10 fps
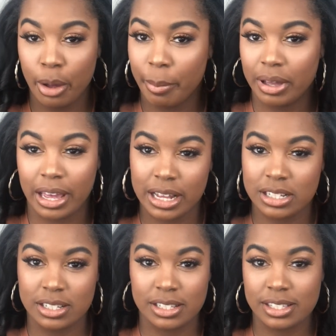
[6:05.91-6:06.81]
But
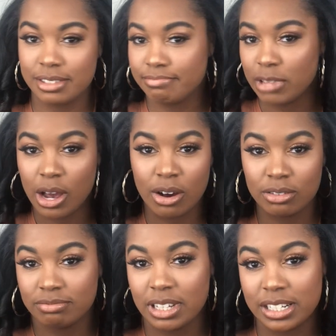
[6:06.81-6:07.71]
no,
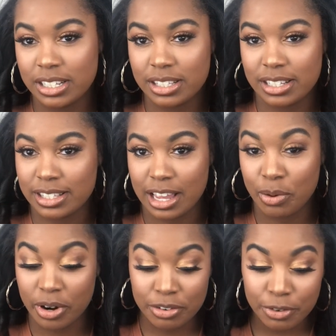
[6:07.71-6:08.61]
it just does not
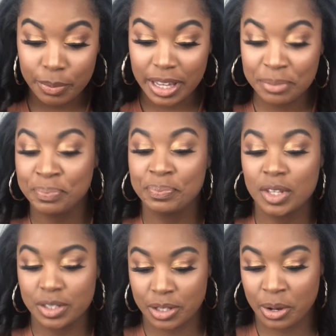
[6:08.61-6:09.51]
work for me.
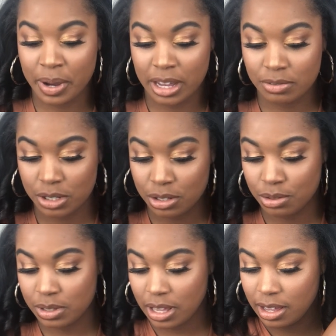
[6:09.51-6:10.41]
So I have to
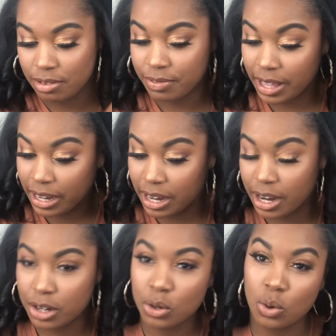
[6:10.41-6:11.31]
use a flat
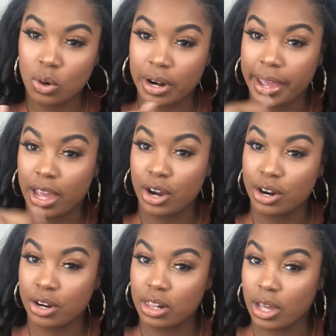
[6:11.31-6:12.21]
iron or a
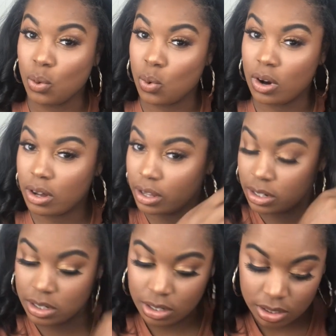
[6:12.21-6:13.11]
curling wand.